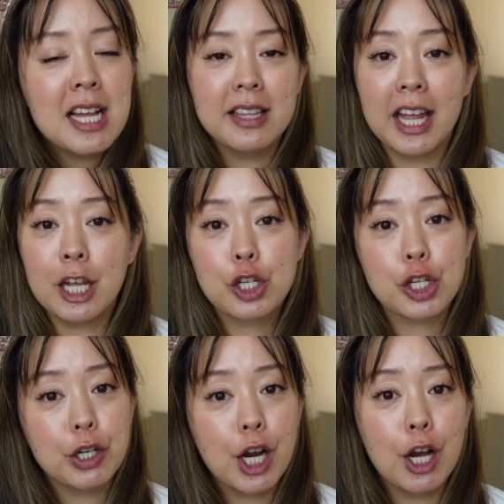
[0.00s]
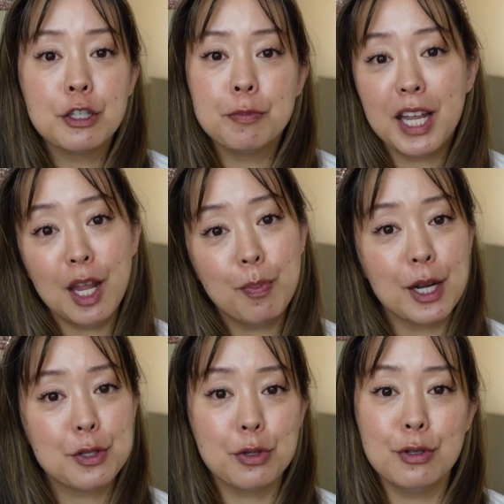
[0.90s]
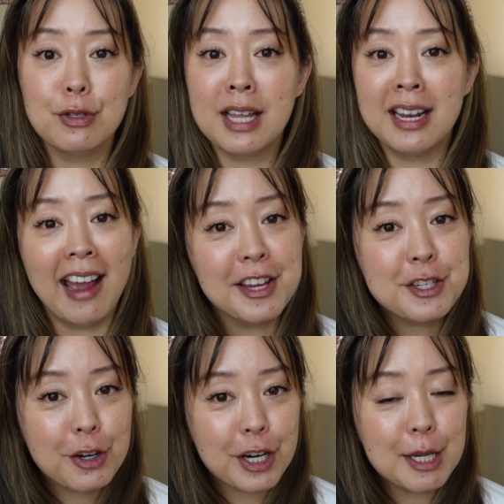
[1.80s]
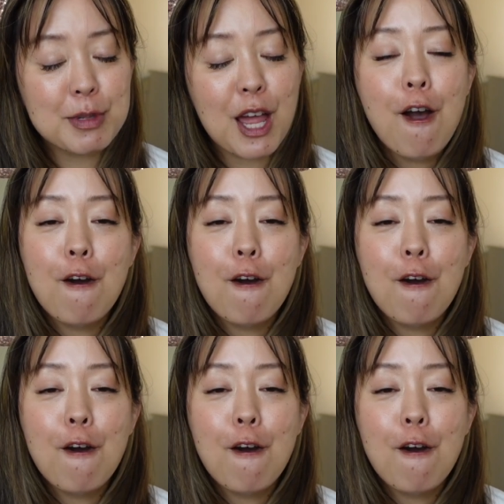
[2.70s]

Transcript: like churros, Mickey pretzels, and ice creams,